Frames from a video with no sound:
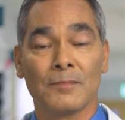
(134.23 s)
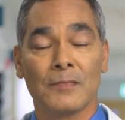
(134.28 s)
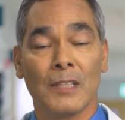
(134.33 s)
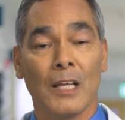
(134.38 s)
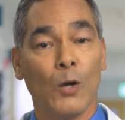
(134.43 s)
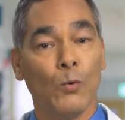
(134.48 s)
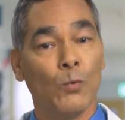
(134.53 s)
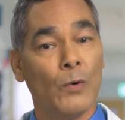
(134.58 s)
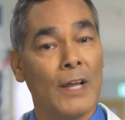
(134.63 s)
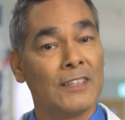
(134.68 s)

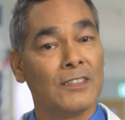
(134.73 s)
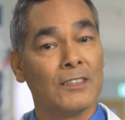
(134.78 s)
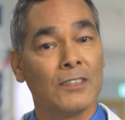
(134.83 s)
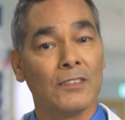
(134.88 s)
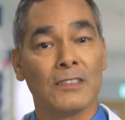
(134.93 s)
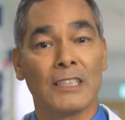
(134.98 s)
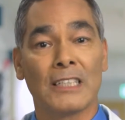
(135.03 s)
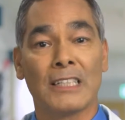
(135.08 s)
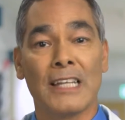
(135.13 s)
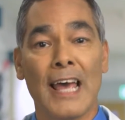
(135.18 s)
A retinal
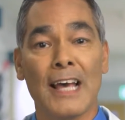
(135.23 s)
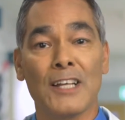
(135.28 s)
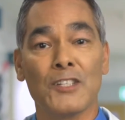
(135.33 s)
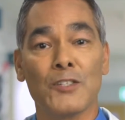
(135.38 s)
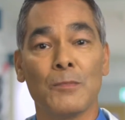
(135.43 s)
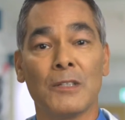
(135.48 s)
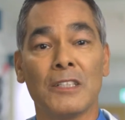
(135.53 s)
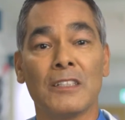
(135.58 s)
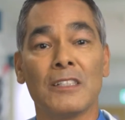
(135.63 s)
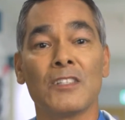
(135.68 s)

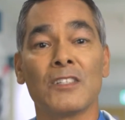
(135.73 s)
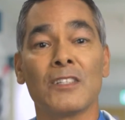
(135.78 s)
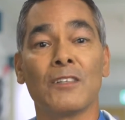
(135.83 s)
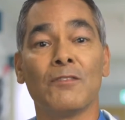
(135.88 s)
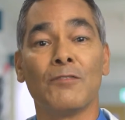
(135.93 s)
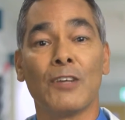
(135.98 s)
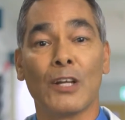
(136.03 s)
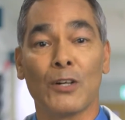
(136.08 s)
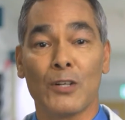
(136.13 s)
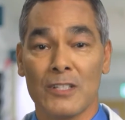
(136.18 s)
detachment is a
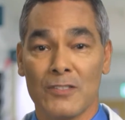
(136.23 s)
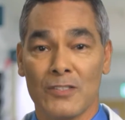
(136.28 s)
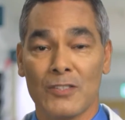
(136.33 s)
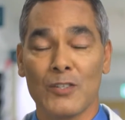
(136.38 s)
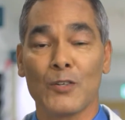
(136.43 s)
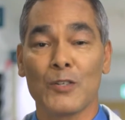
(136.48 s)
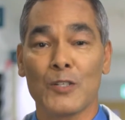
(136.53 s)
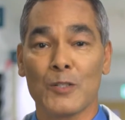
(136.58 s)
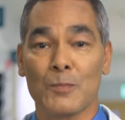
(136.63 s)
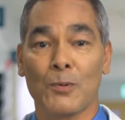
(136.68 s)
very
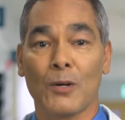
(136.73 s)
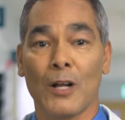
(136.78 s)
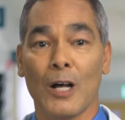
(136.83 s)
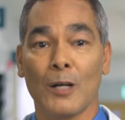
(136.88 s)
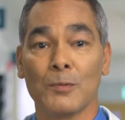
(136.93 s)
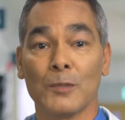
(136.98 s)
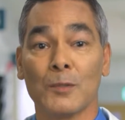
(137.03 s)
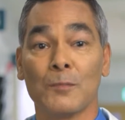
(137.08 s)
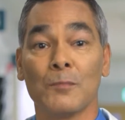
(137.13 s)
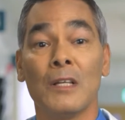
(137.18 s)
serious
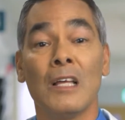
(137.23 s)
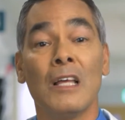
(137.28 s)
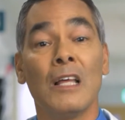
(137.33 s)
problem